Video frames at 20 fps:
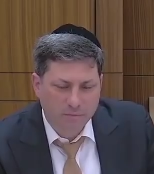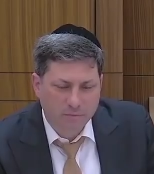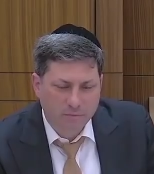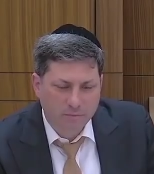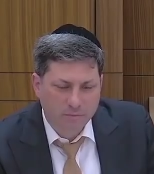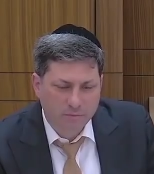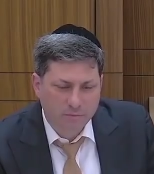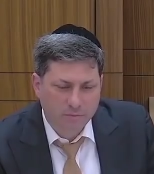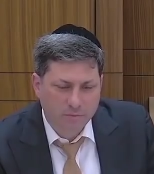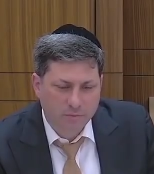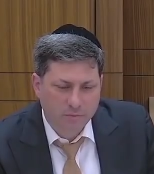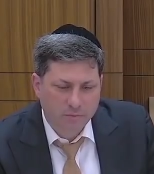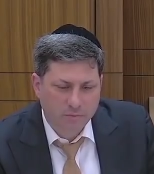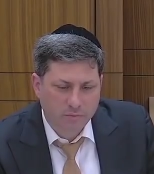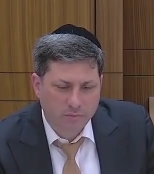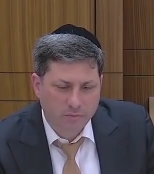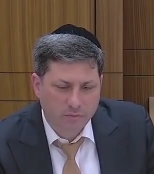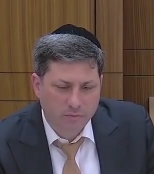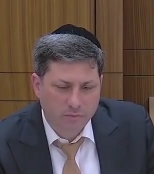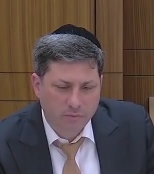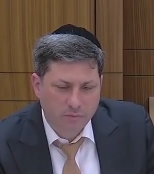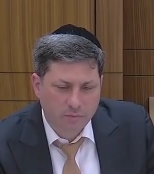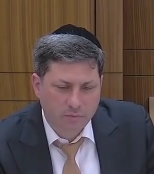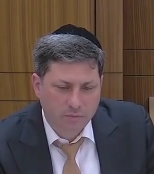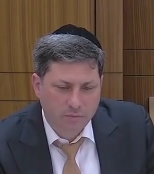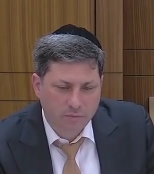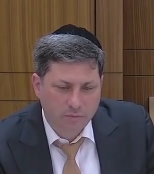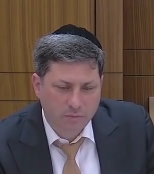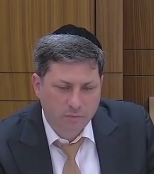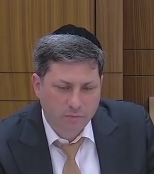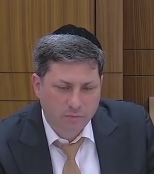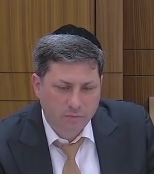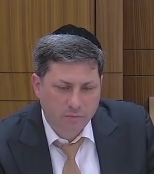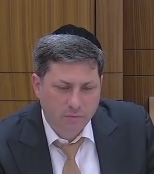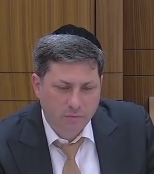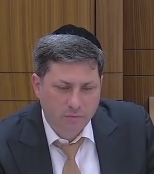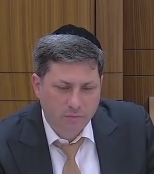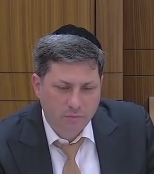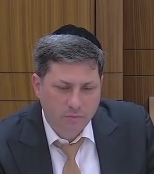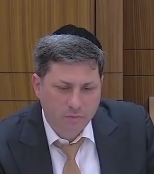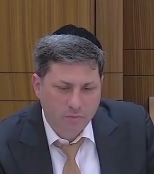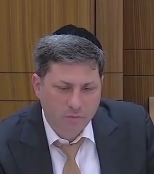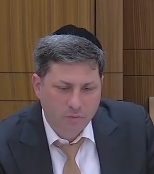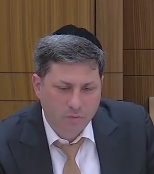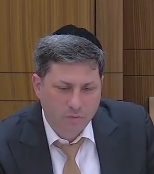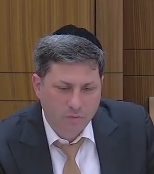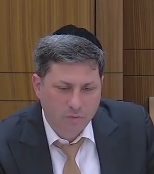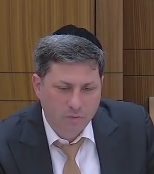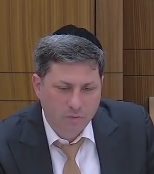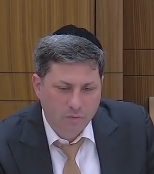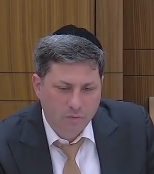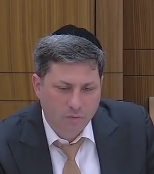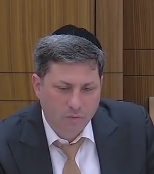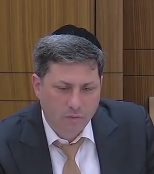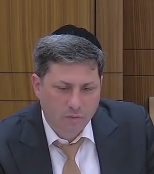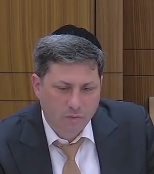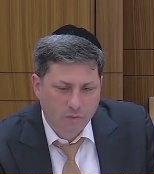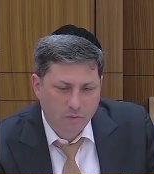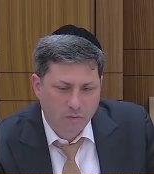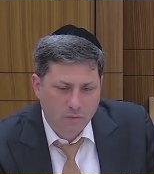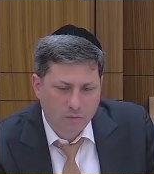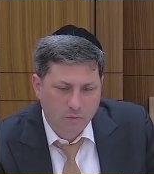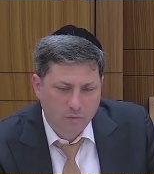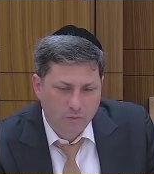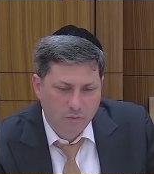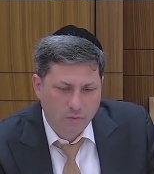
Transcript: [no speech]